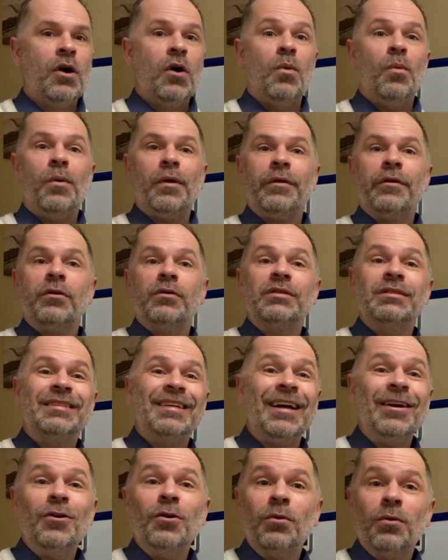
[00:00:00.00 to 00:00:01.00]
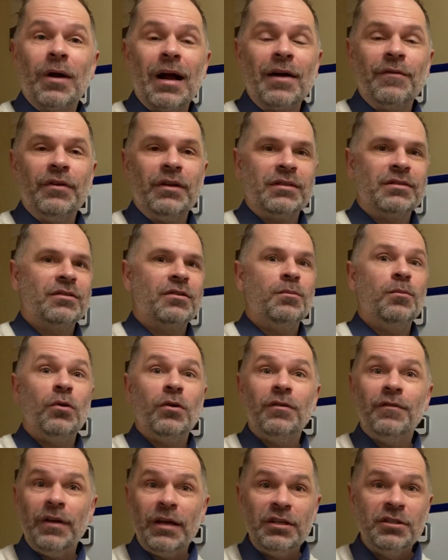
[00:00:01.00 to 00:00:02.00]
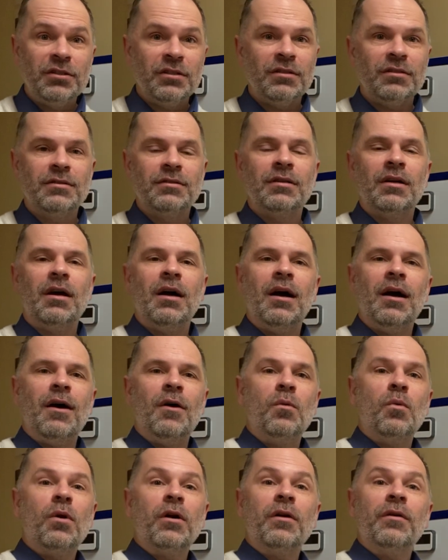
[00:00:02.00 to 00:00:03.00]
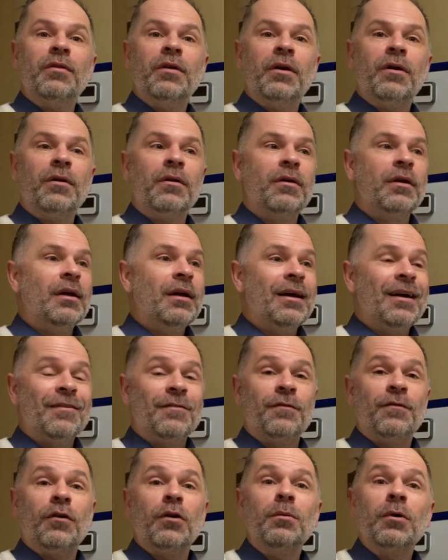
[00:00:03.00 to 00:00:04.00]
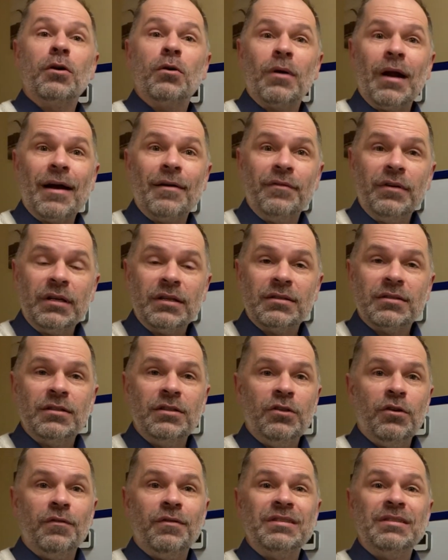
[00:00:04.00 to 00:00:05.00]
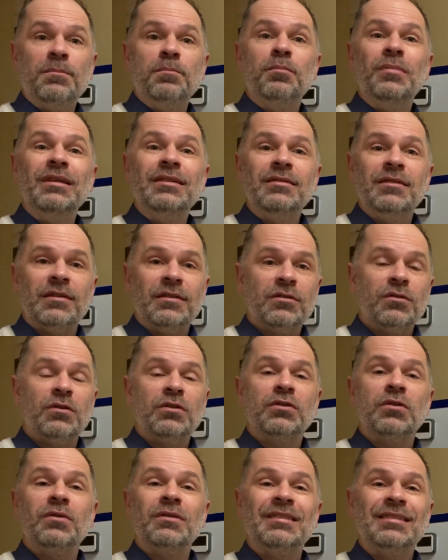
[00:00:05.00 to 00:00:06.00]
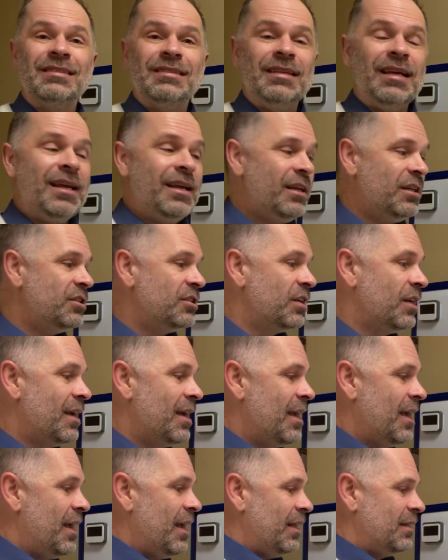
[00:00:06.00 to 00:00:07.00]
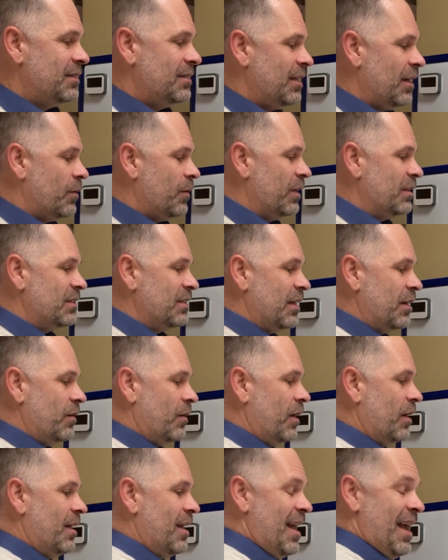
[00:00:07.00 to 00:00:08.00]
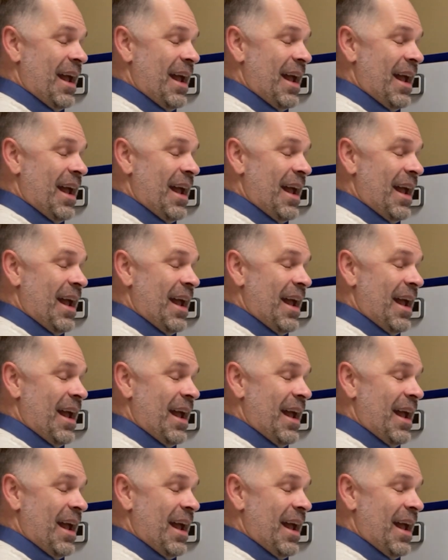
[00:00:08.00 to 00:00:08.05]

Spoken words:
What are their psychographics, their motivations? What are their firmographics, if it's a business or a certain stage, et cetera, et cetera.